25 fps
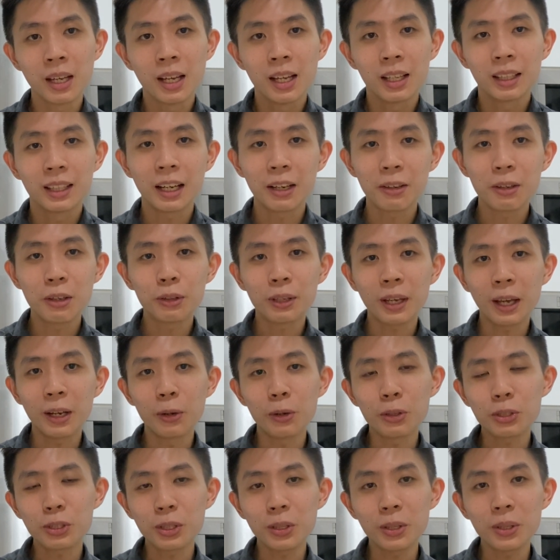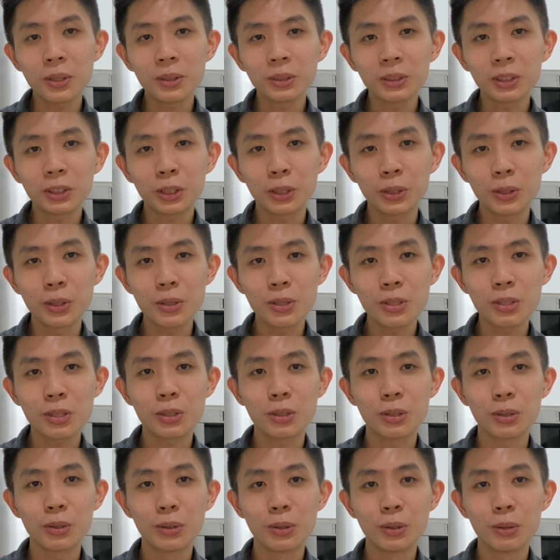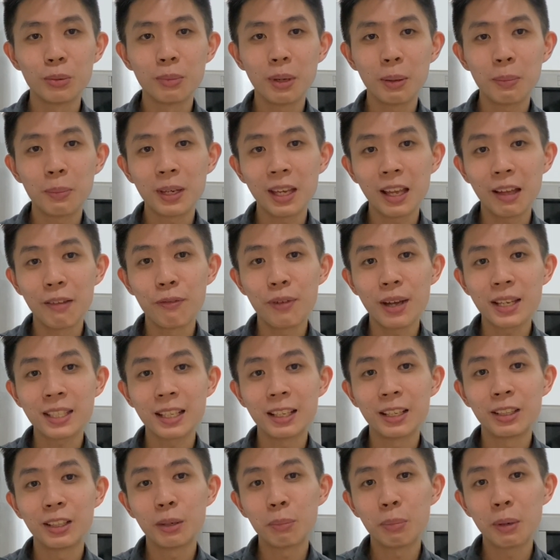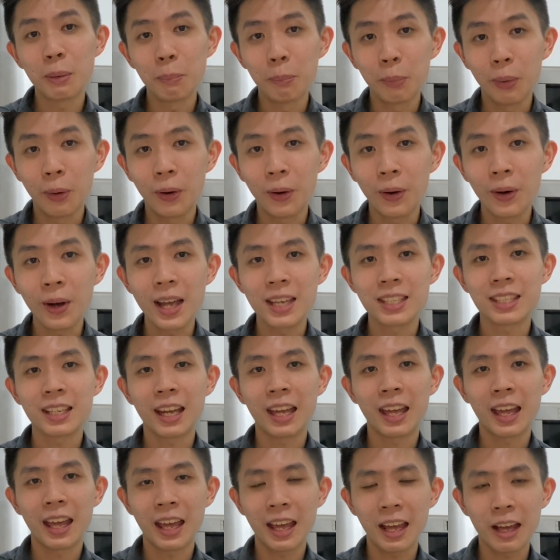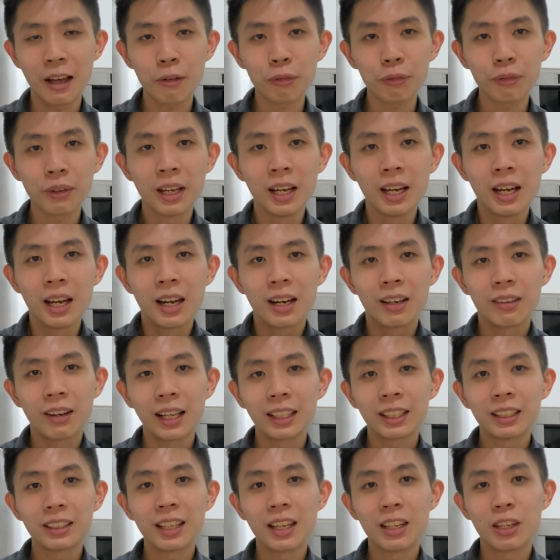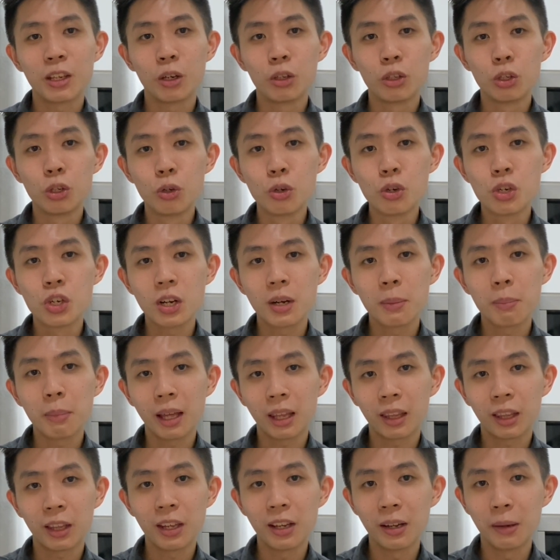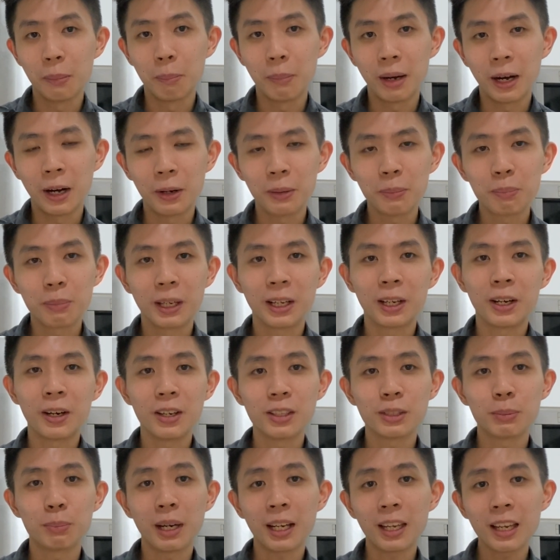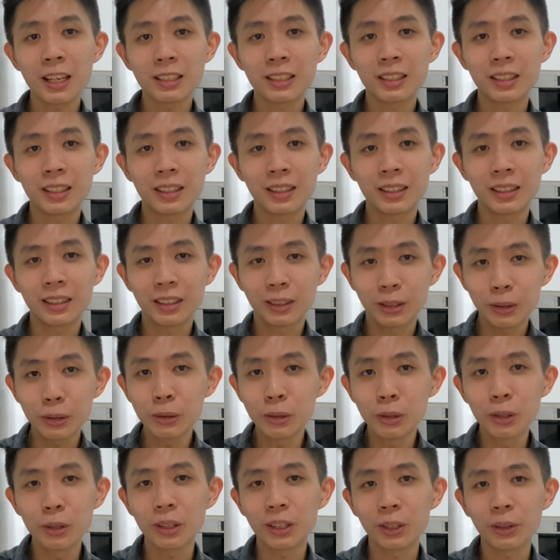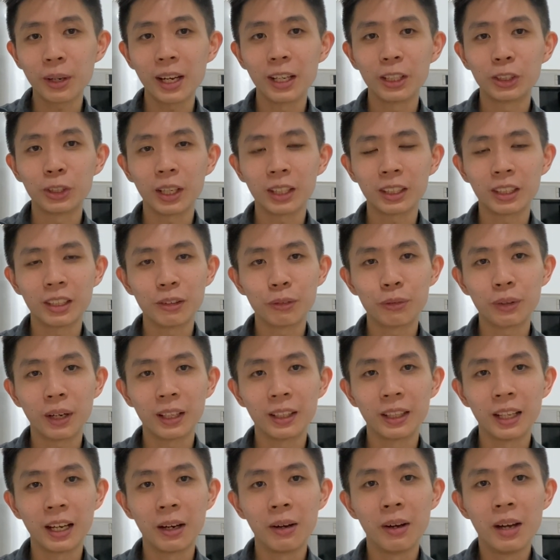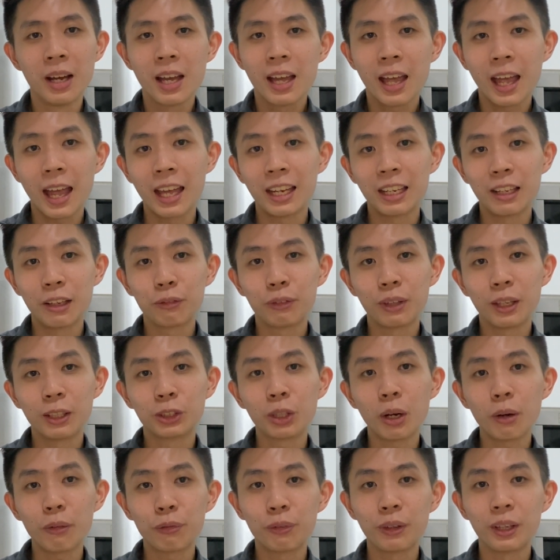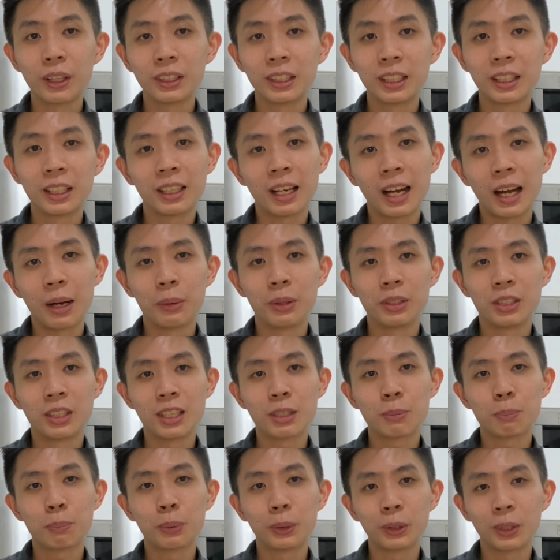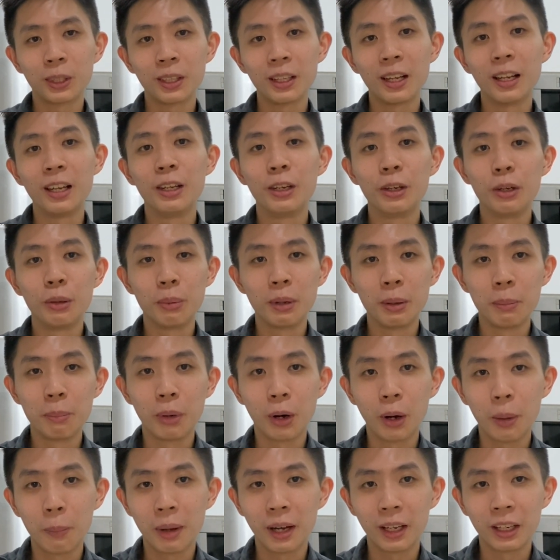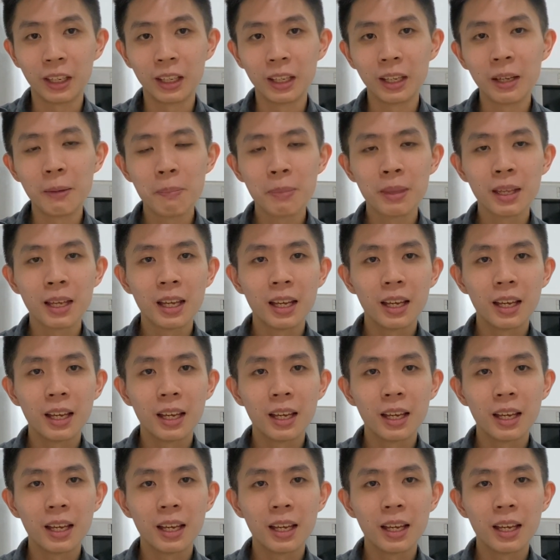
Now, you can also choose to maybe invest a little bit more, as I have, rather than your usual monthly amount, because markets do look quite attractive right now. And if they drop further, I would just put it a little bit more money.